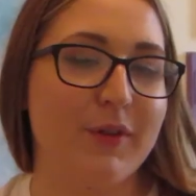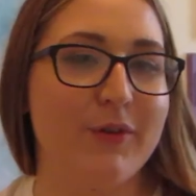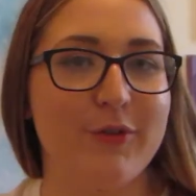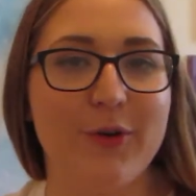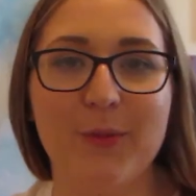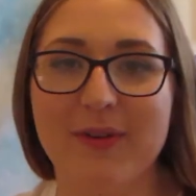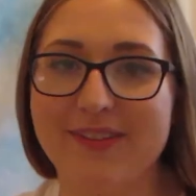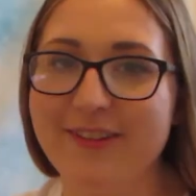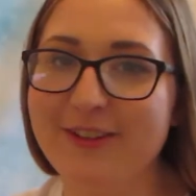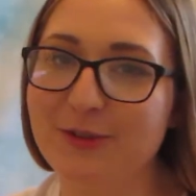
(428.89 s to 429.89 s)
So
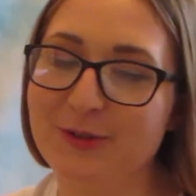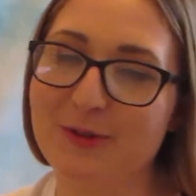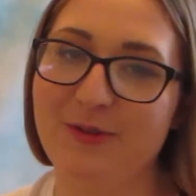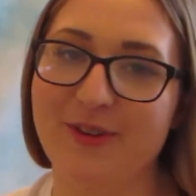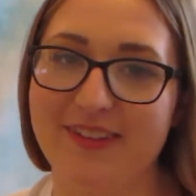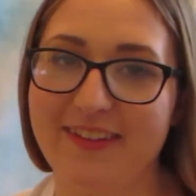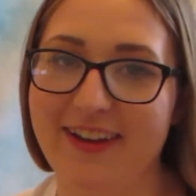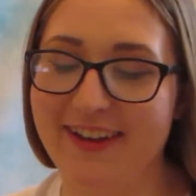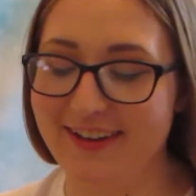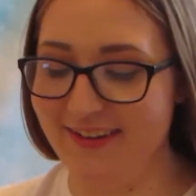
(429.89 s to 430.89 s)
basically George was first in
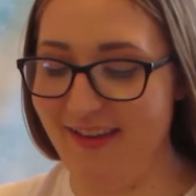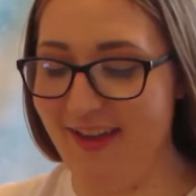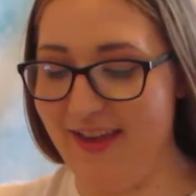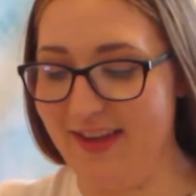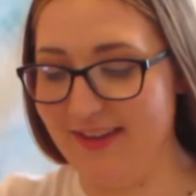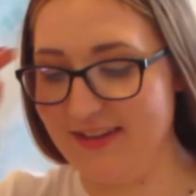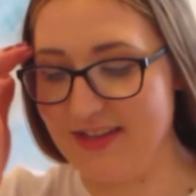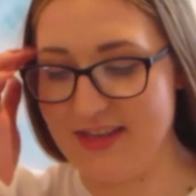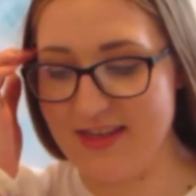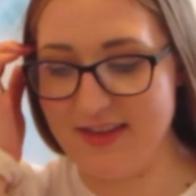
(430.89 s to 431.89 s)
line, and
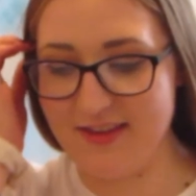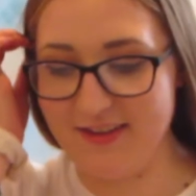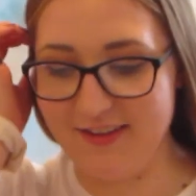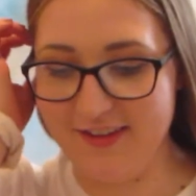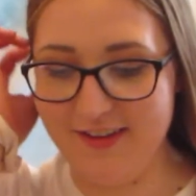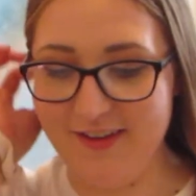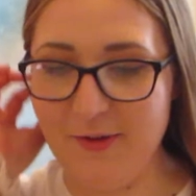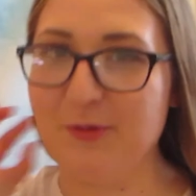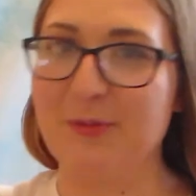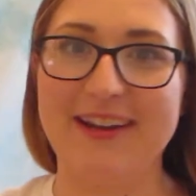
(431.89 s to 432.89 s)
he
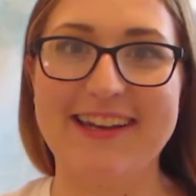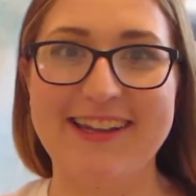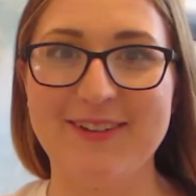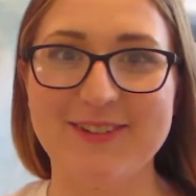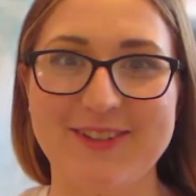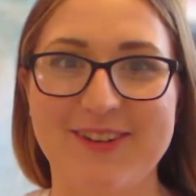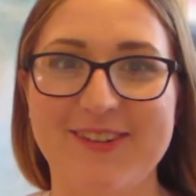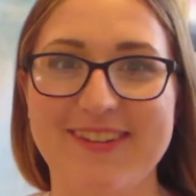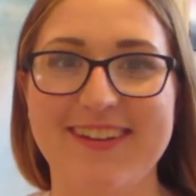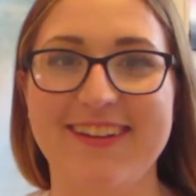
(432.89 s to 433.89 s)
was wearing an Eagles
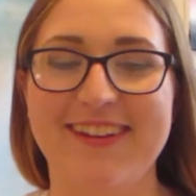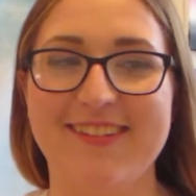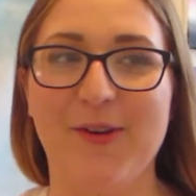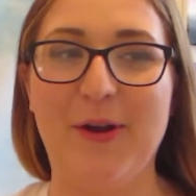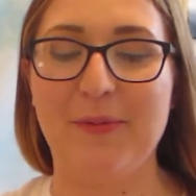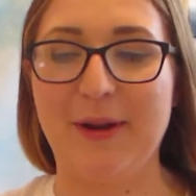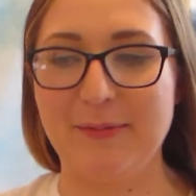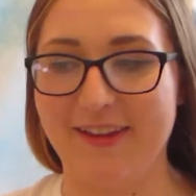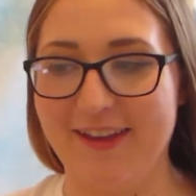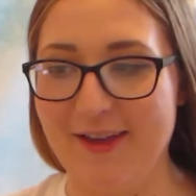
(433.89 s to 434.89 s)
jersey, so I went up
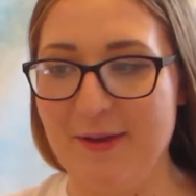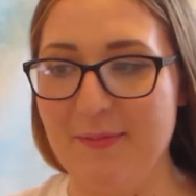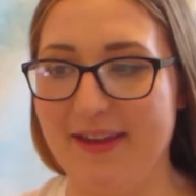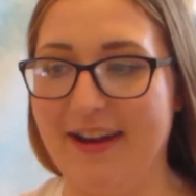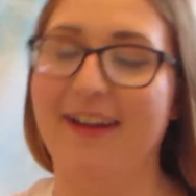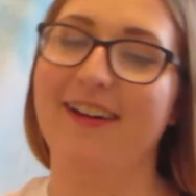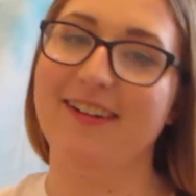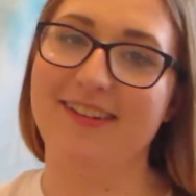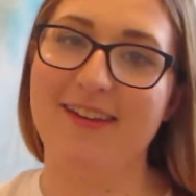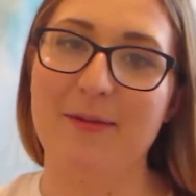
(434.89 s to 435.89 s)
to him and I
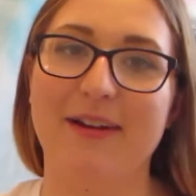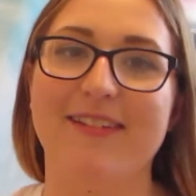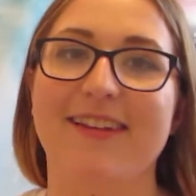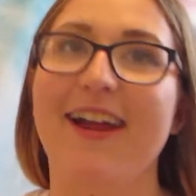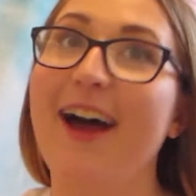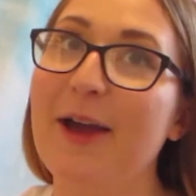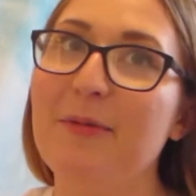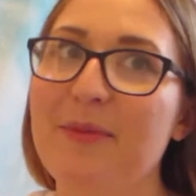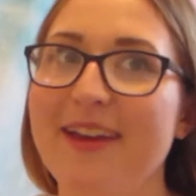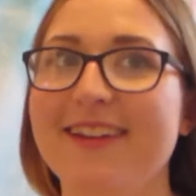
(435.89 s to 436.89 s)
hugged him and I said, hi, I'm
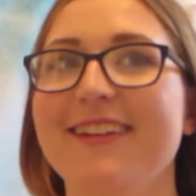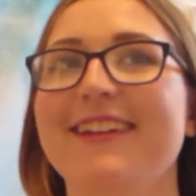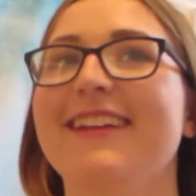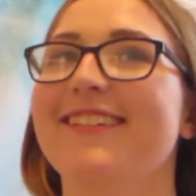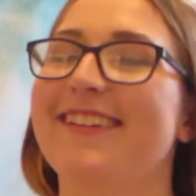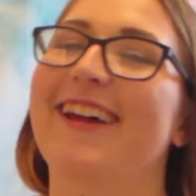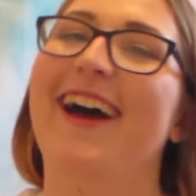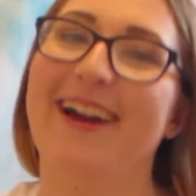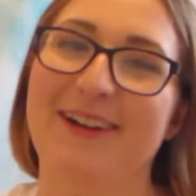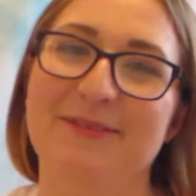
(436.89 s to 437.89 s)
Amanda, and he said,
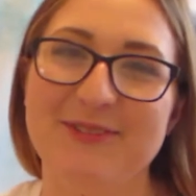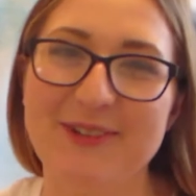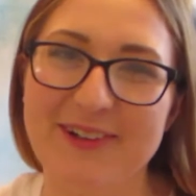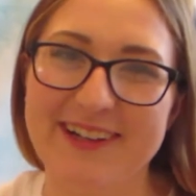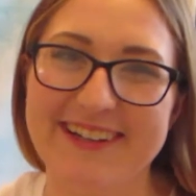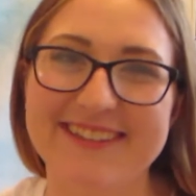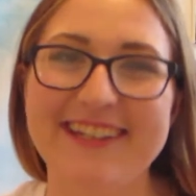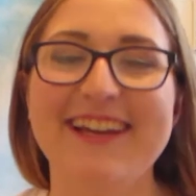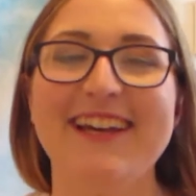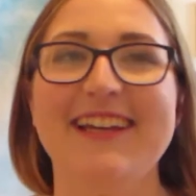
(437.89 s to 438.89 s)
hi, I'm George,
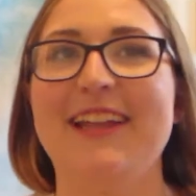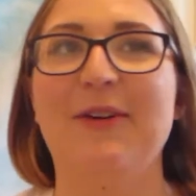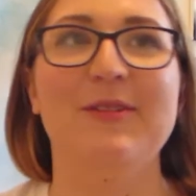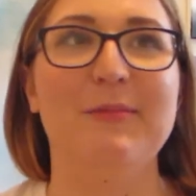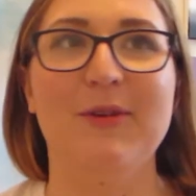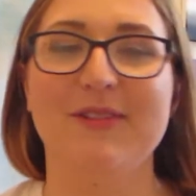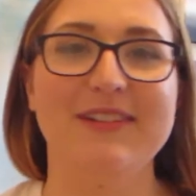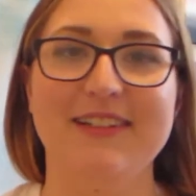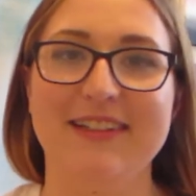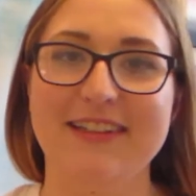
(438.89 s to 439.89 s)
and that was the most
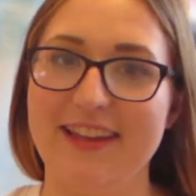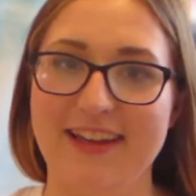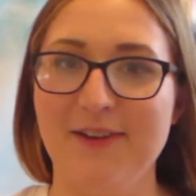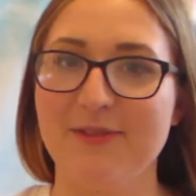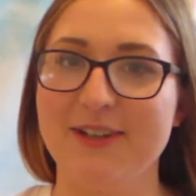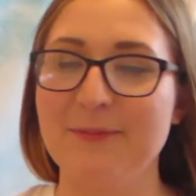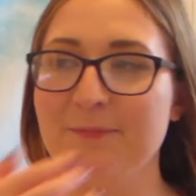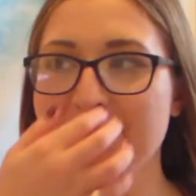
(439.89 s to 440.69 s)
endearing thing ever.